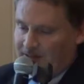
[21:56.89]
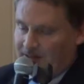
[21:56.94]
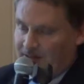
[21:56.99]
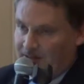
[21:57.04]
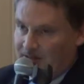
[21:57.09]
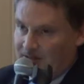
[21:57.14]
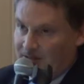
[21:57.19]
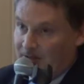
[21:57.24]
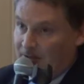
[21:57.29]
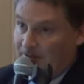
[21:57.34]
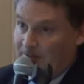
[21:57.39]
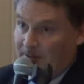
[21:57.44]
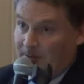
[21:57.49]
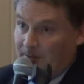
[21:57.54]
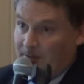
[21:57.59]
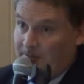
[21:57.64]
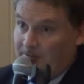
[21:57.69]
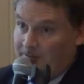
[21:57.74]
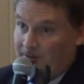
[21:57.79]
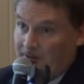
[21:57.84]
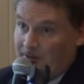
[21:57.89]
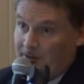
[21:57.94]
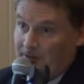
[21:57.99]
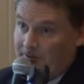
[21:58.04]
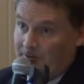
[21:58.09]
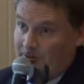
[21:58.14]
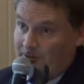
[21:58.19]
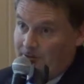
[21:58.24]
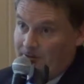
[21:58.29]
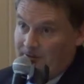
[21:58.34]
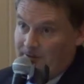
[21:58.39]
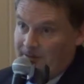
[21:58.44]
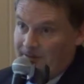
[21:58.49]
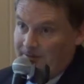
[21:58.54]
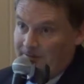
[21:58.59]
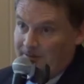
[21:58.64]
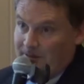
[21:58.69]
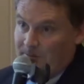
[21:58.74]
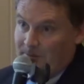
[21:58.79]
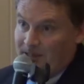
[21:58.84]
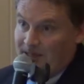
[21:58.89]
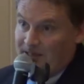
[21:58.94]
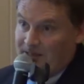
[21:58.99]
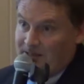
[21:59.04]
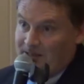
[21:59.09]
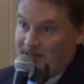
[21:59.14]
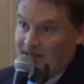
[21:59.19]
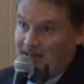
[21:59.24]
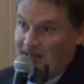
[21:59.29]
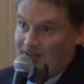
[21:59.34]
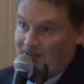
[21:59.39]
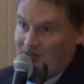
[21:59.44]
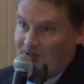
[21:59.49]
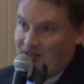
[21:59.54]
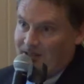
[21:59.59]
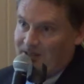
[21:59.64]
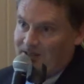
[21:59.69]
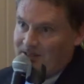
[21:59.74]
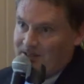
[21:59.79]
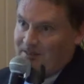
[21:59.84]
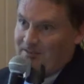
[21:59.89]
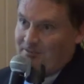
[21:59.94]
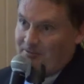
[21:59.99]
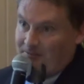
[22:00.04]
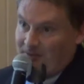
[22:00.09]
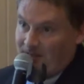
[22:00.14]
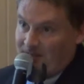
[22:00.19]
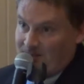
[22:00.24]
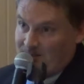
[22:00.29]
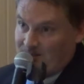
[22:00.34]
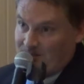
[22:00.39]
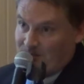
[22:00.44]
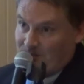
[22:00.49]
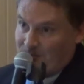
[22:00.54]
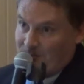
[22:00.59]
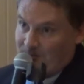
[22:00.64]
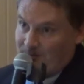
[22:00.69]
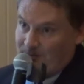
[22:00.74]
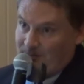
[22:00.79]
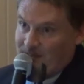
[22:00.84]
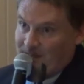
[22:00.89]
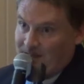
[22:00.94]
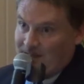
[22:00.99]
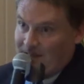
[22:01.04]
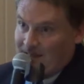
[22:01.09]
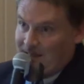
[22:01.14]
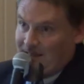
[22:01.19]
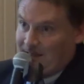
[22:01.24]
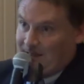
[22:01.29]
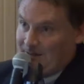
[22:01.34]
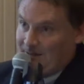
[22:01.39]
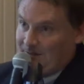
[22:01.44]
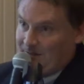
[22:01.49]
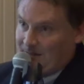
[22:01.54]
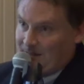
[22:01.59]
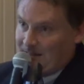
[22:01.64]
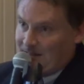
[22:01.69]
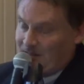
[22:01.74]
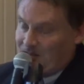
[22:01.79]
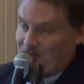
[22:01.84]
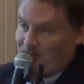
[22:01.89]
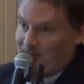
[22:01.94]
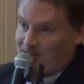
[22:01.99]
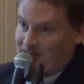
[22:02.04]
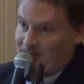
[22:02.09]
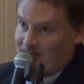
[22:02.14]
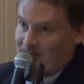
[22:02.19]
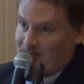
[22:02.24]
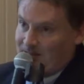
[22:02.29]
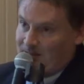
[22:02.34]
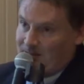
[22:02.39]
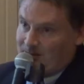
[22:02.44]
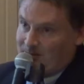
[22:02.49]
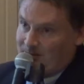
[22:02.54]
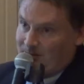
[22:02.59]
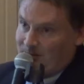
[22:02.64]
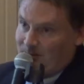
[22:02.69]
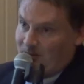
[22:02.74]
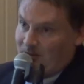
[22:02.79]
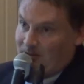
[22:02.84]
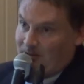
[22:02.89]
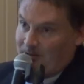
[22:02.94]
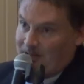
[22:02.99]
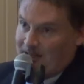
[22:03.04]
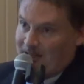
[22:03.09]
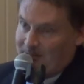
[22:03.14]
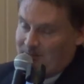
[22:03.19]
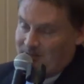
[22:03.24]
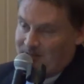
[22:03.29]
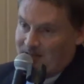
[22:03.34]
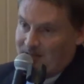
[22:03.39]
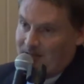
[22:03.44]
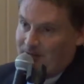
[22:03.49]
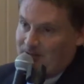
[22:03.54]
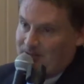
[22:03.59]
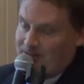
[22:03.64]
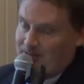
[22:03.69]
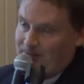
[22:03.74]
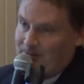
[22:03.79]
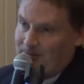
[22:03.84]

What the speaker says: And so if the banks can't raise enough funds from attracting savers and